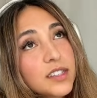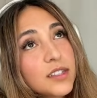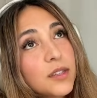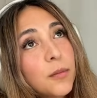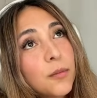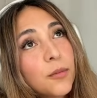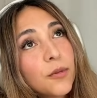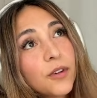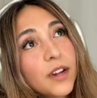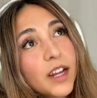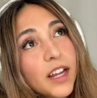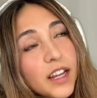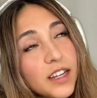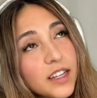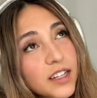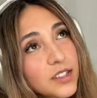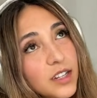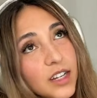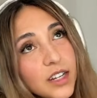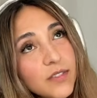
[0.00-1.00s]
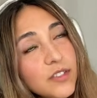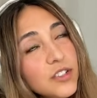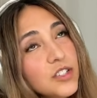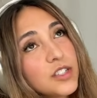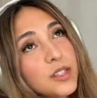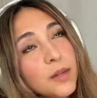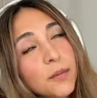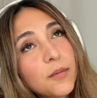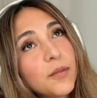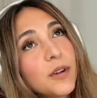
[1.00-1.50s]
the brand. It's not even
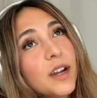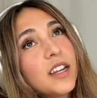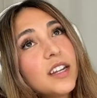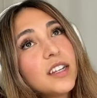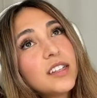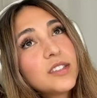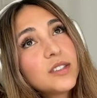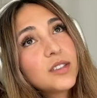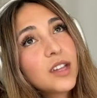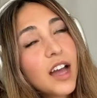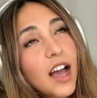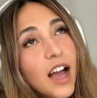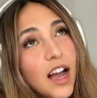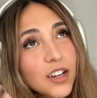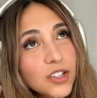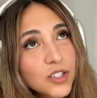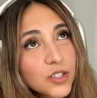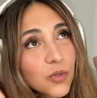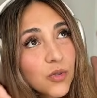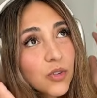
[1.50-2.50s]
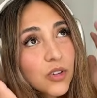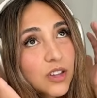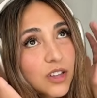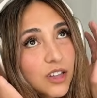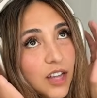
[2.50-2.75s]
just the brand, it's the actual